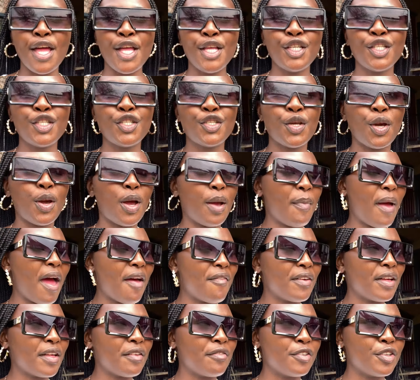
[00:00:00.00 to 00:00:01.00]
So I'm
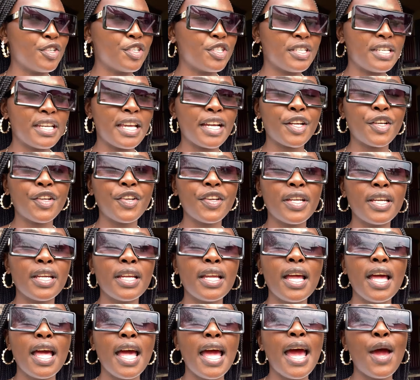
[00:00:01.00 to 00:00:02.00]
having a virgin daiquiri.
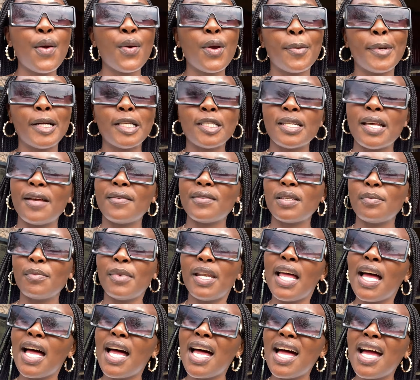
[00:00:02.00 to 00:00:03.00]
We're about to have some
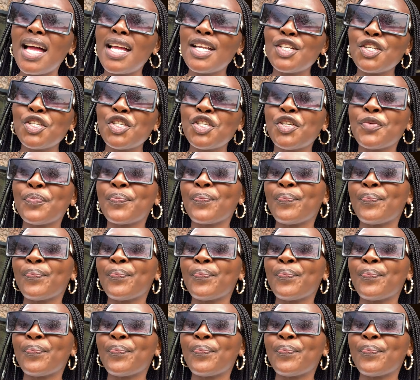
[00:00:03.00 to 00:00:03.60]
lunch.